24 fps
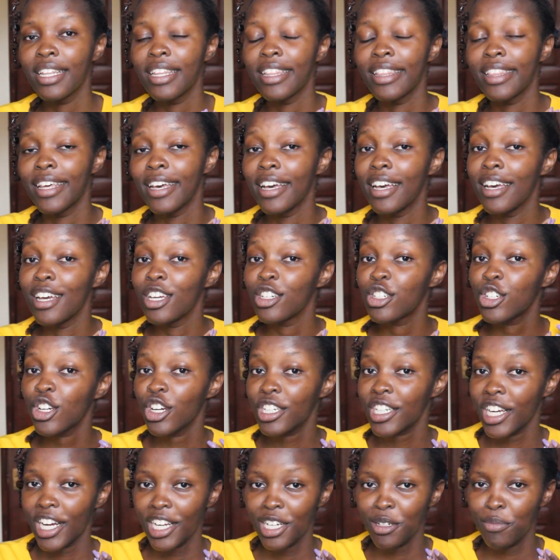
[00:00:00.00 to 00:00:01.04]
the
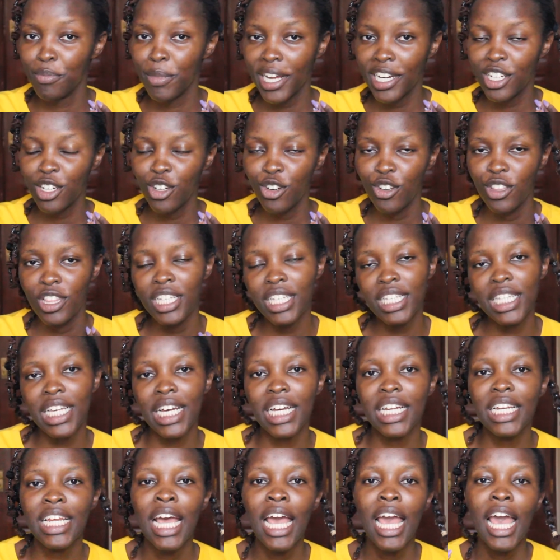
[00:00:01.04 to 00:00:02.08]
shortcut banding on this
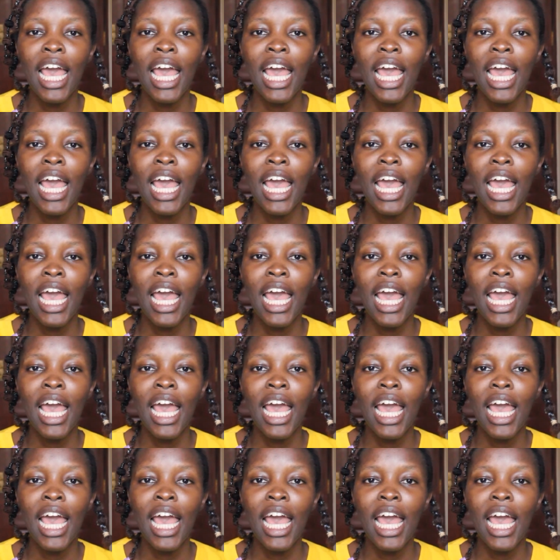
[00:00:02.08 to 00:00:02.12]
side,